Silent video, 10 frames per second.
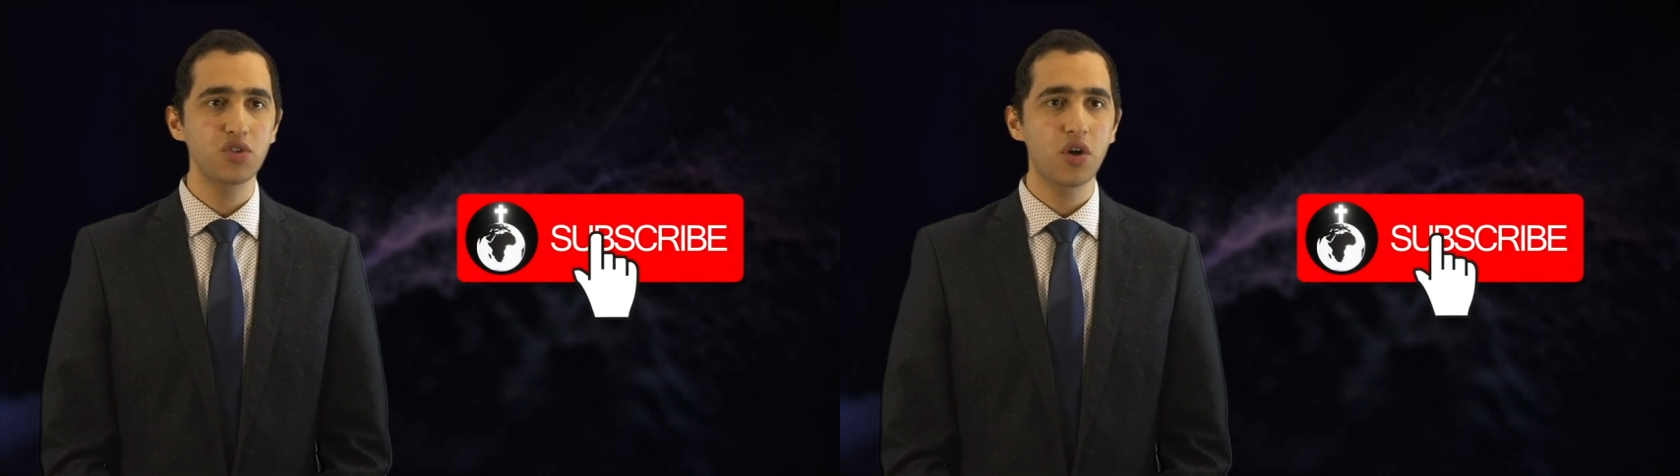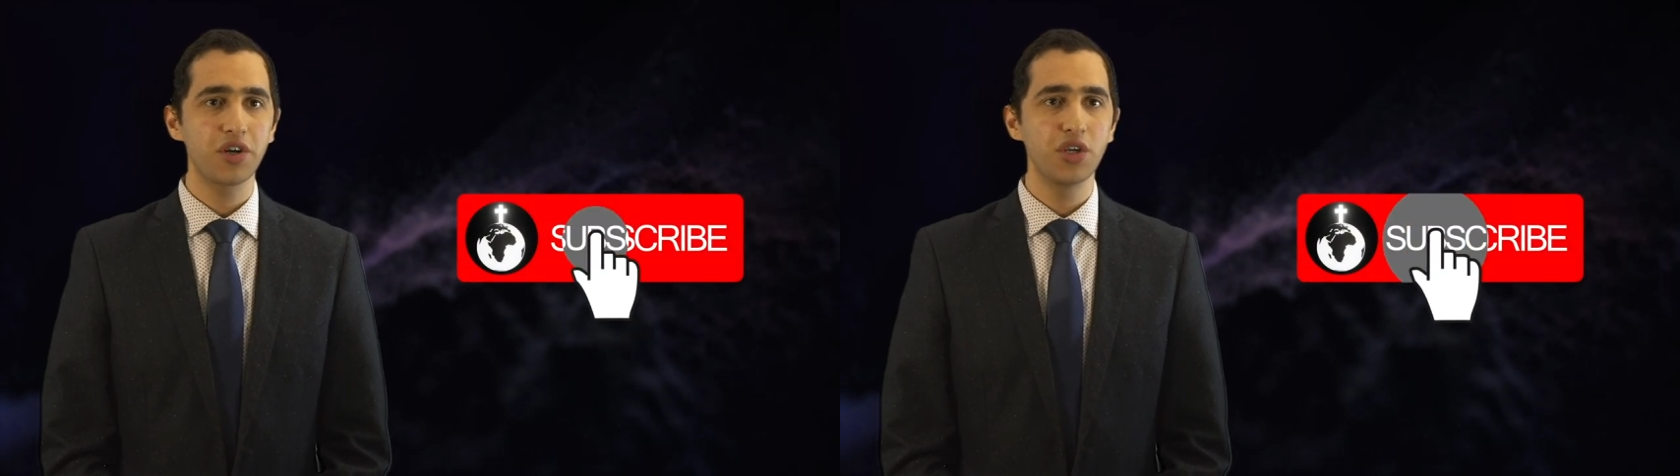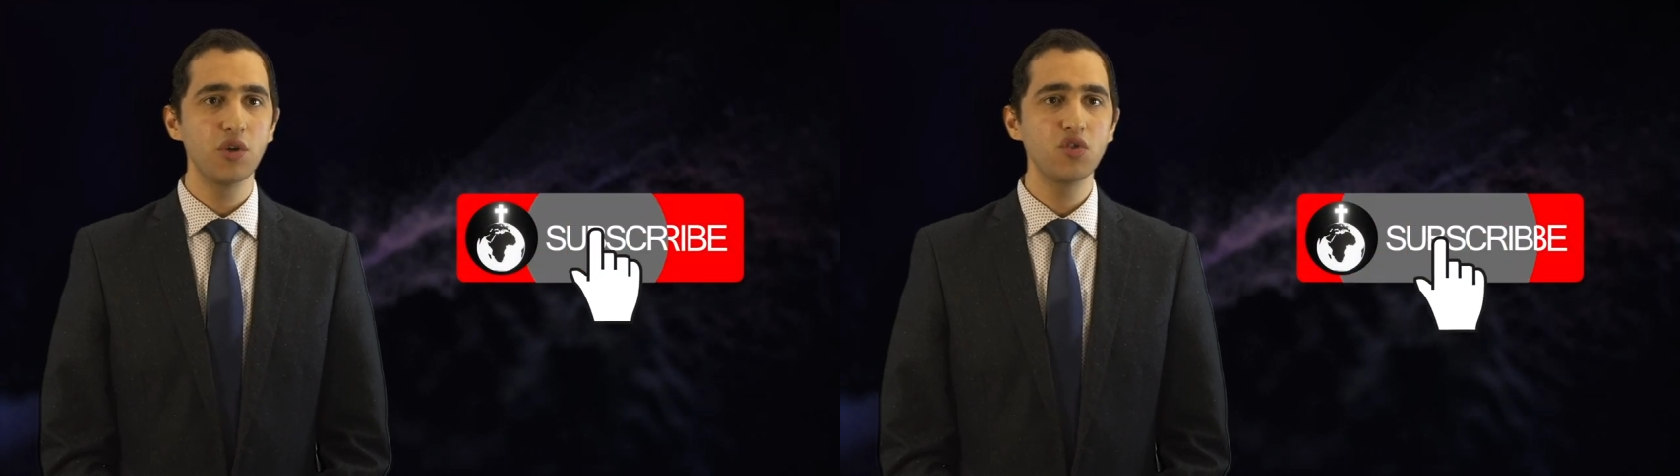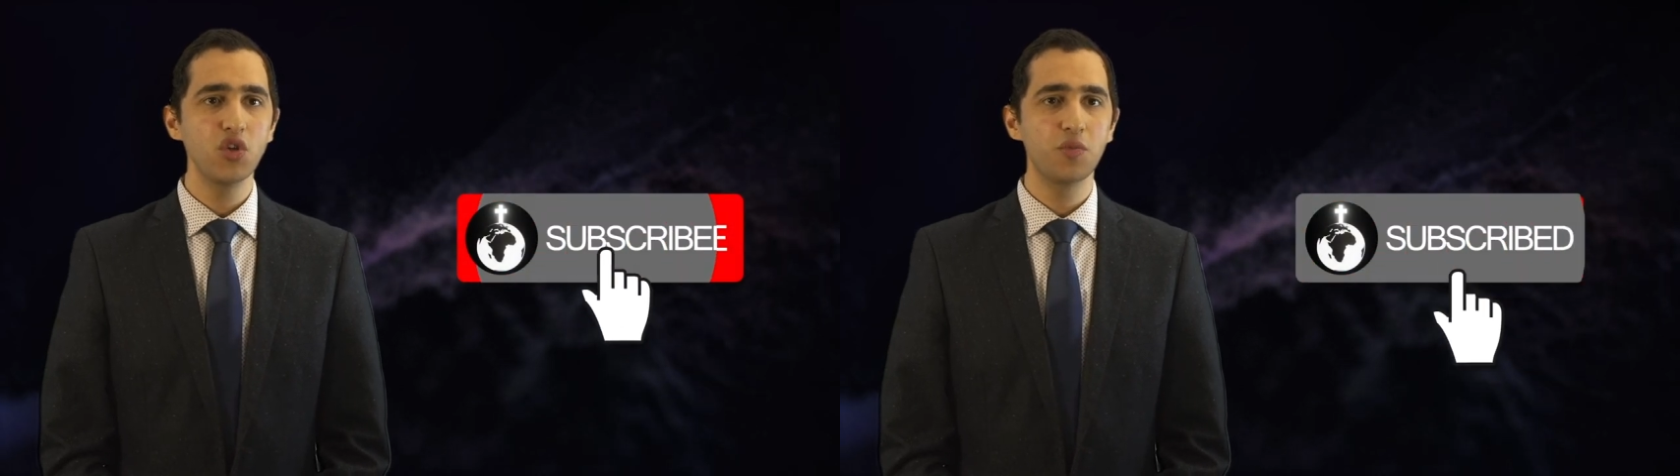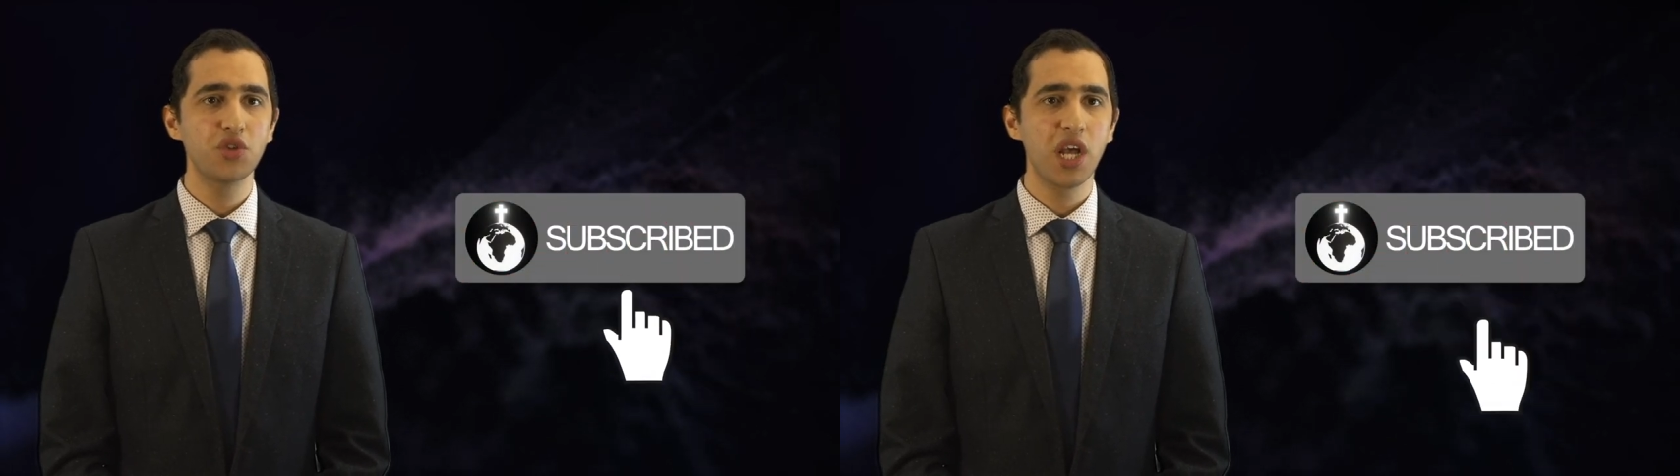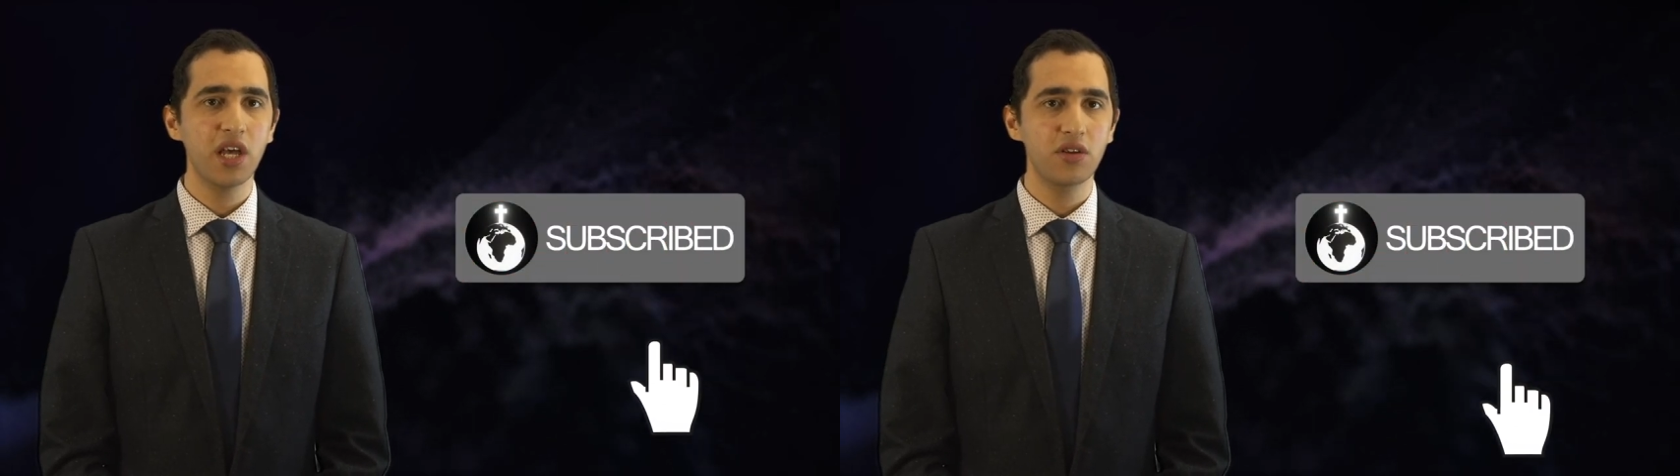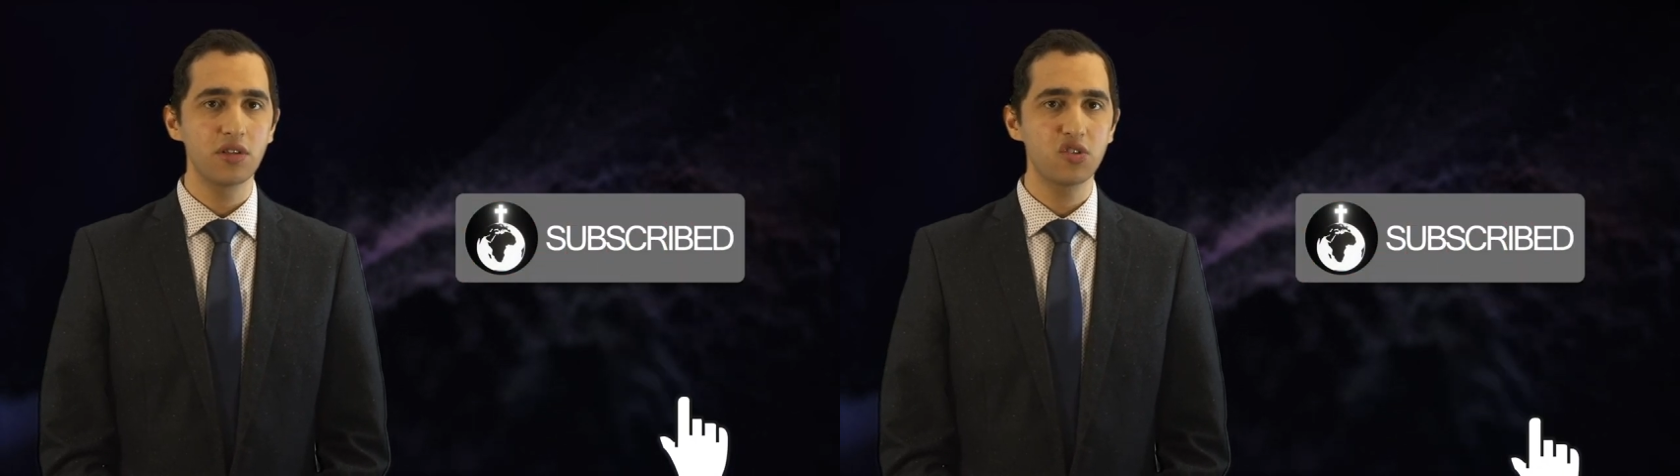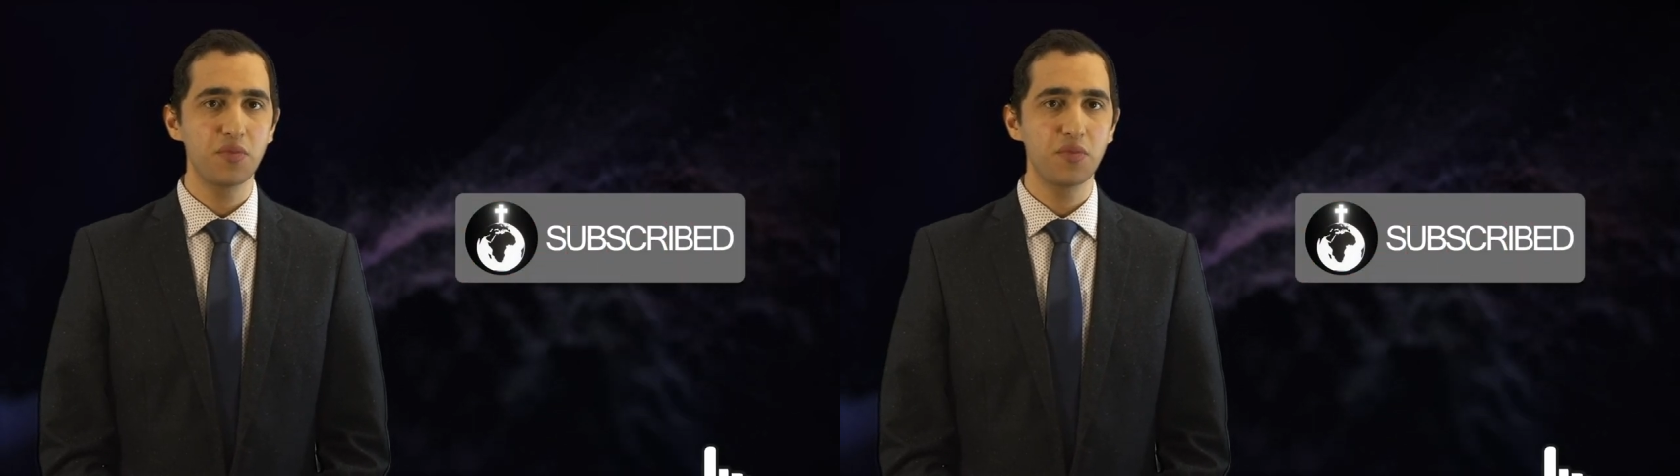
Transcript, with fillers: to our YouTube channel to